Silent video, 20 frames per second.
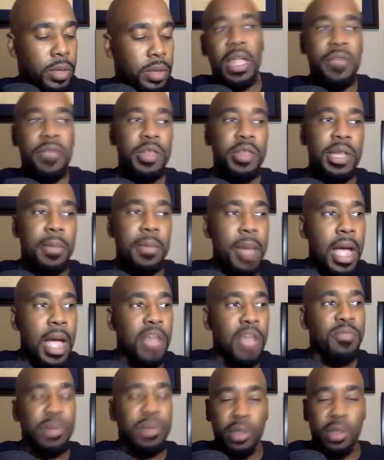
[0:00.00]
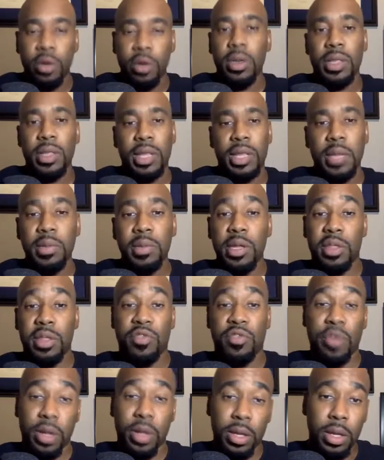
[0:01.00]
evenly matched, but they're in the same
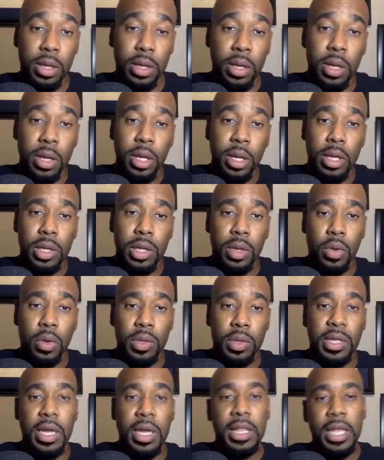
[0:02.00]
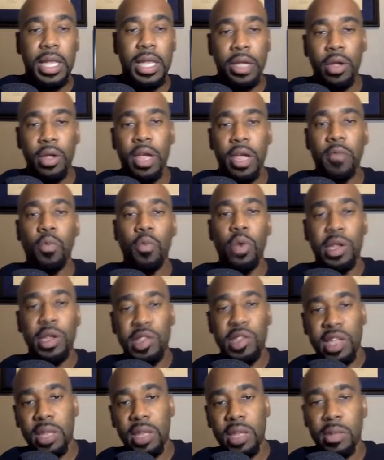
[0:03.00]
district. So it's not like you have one
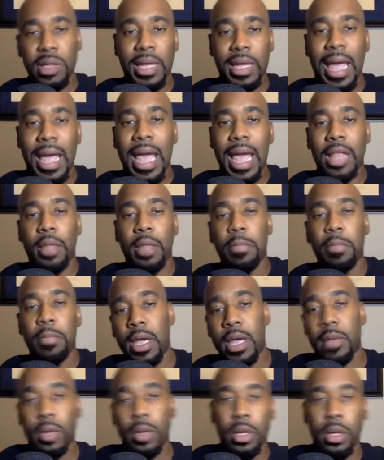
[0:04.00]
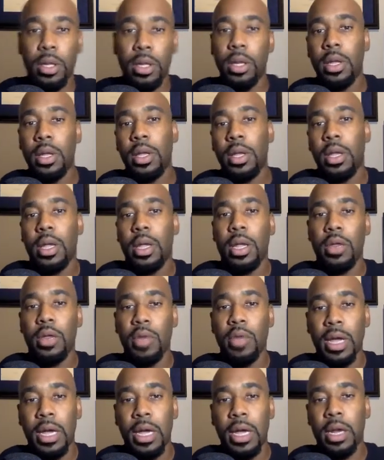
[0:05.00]
team is like Alabama and you
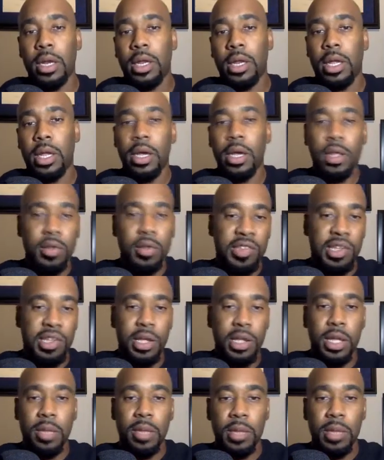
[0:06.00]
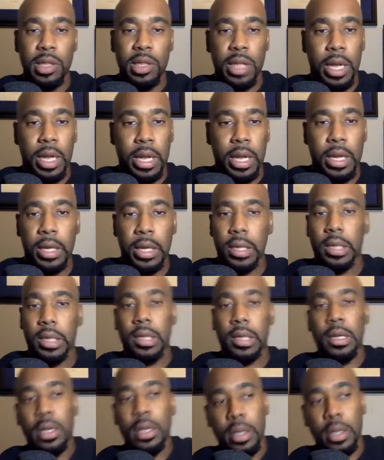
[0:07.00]
got the other team is like,
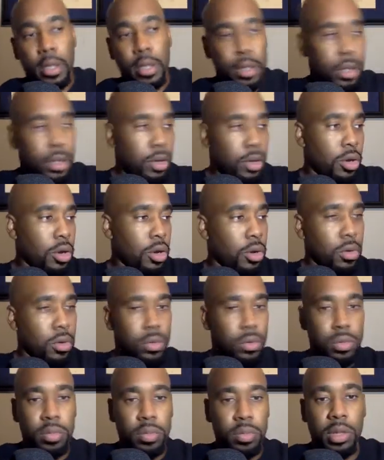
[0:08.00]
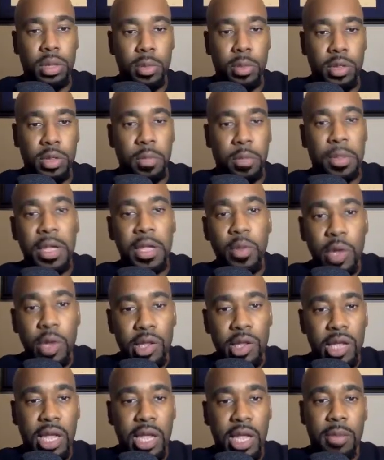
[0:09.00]
some other Pee-wee
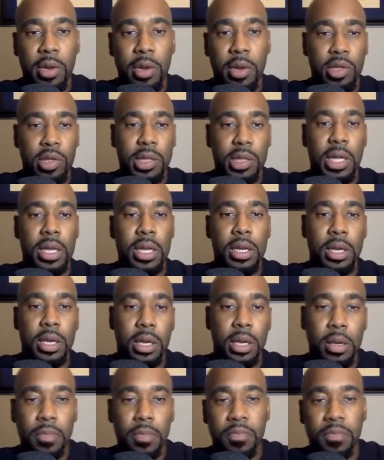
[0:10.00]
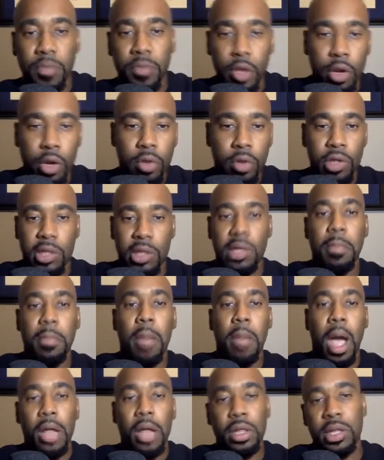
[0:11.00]
team and they're just getting, just
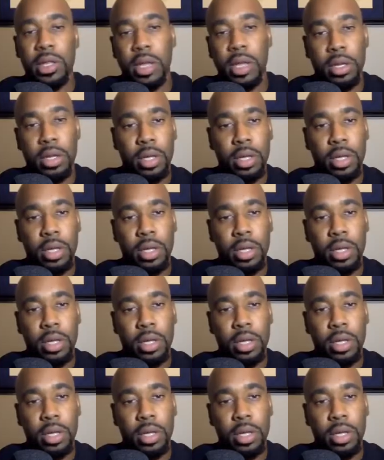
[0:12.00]
demolished out